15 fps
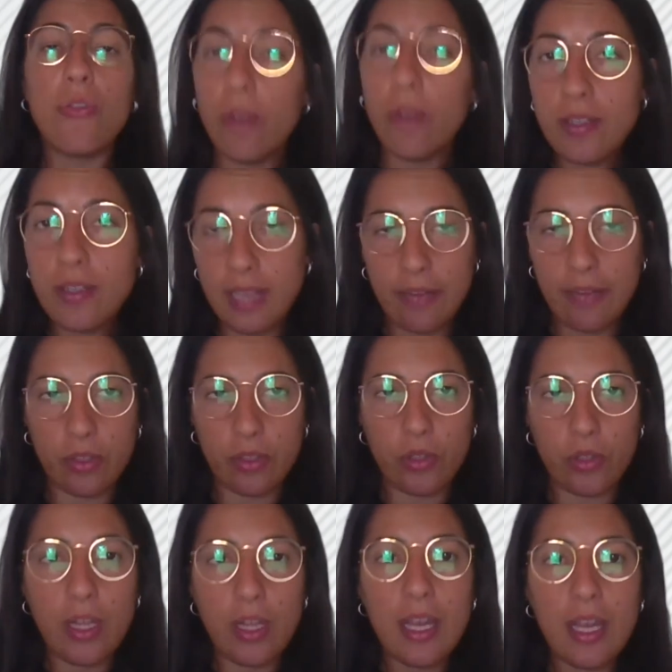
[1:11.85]
First
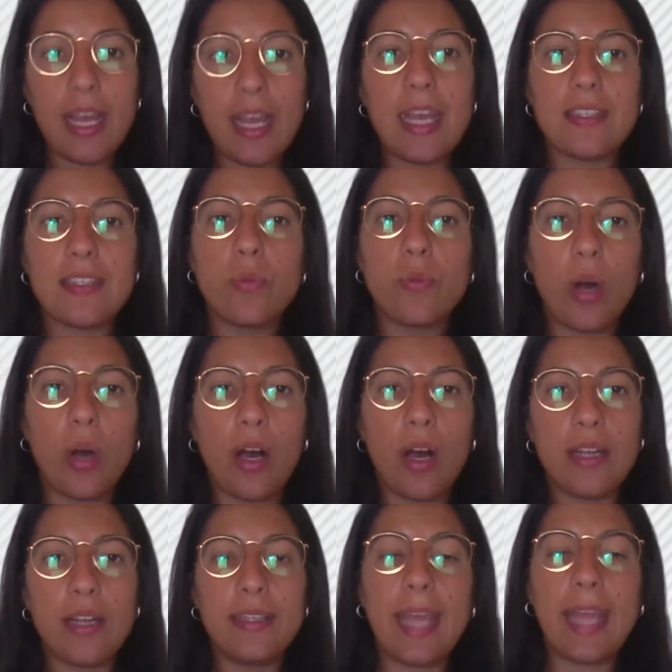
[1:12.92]
level is the
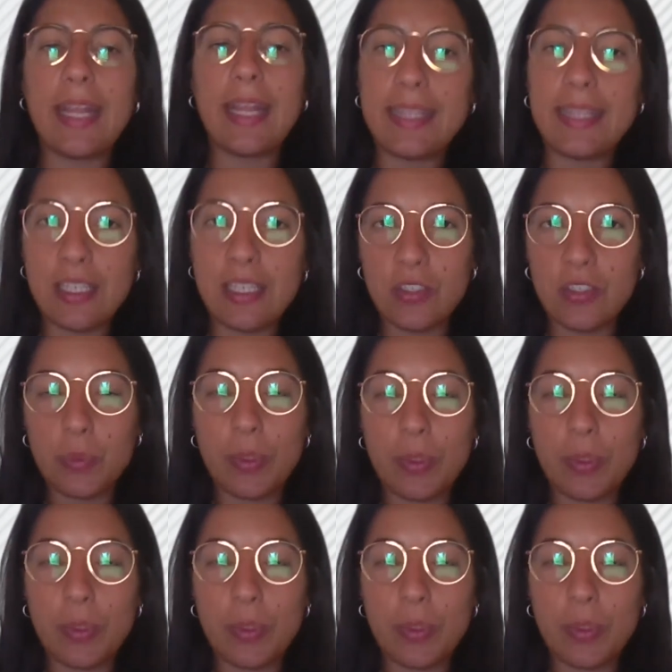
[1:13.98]
one that deals